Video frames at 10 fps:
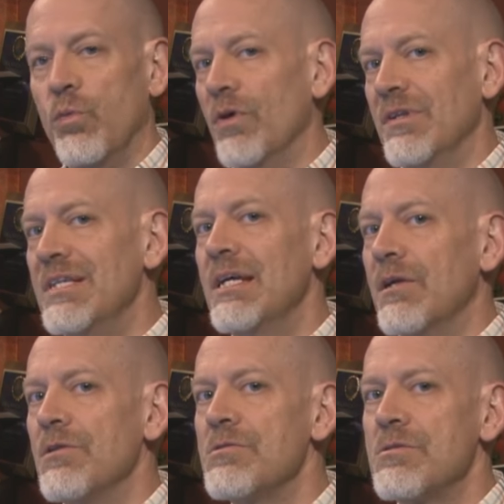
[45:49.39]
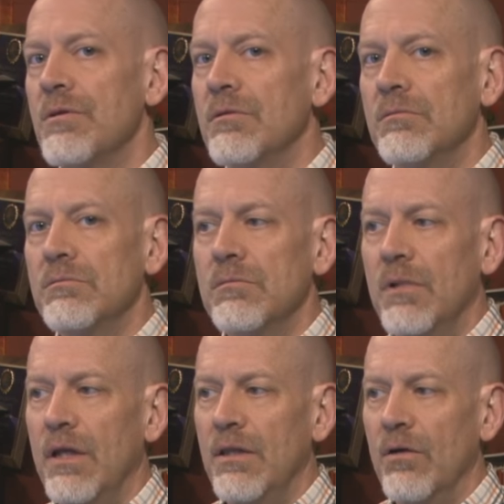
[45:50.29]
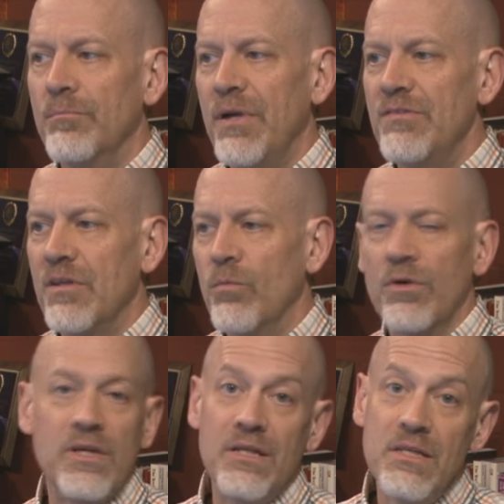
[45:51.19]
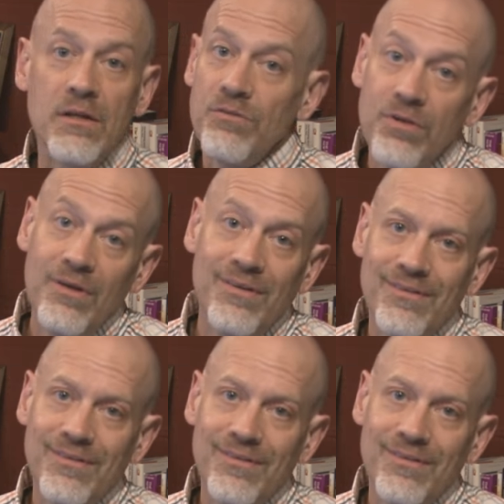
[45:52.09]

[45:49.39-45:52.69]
were the deacons and there basically weren't any deacons.